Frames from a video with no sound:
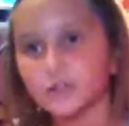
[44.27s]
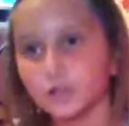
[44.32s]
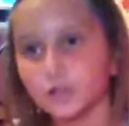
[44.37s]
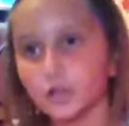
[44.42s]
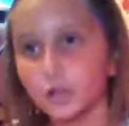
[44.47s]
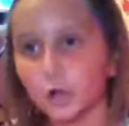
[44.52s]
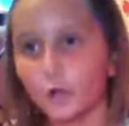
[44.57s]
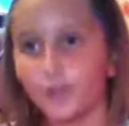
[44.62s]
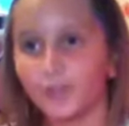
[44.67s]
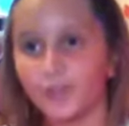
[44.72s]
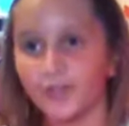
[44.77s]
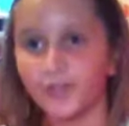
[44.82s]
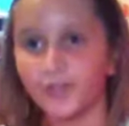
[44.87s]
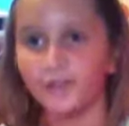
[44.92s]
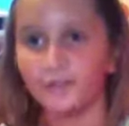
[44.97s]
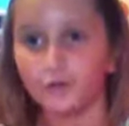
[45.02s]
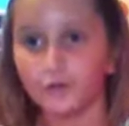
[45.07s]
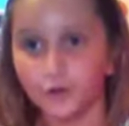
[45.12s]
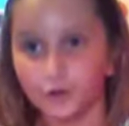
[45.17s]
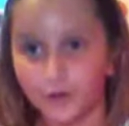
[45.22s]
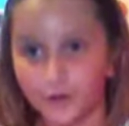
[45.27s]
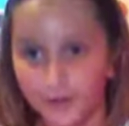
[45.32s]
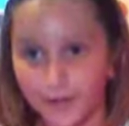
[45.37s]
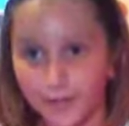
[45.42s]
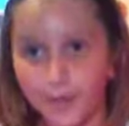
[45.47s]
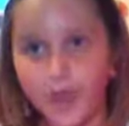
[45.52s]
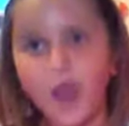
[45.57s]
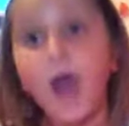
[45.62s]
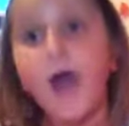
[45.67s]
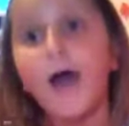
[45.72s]
little thing of
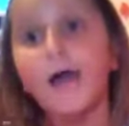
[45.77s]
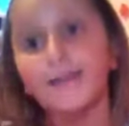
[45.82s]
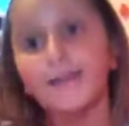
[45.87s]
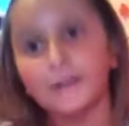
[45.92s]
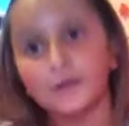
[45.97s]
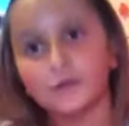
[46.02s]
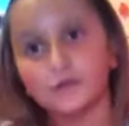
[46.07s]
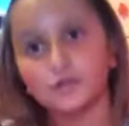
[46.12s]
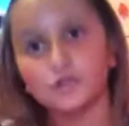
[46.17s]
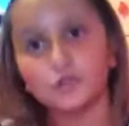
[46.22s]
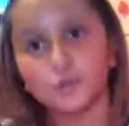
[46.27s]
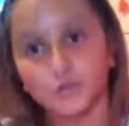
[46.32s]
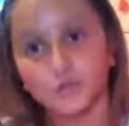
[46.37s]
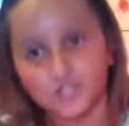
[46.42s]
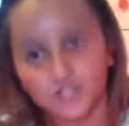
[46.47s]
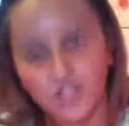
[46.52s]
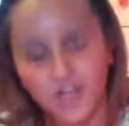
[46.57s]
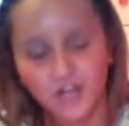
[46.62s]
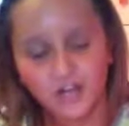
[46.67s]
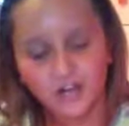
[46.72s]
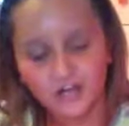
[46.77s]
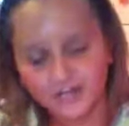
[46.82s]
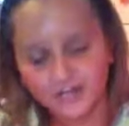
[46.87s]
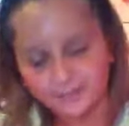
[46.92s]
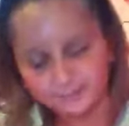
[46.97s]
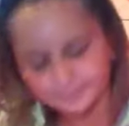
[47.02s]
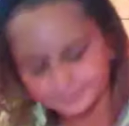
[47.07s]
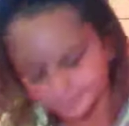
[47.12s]
cream that goes to a charity.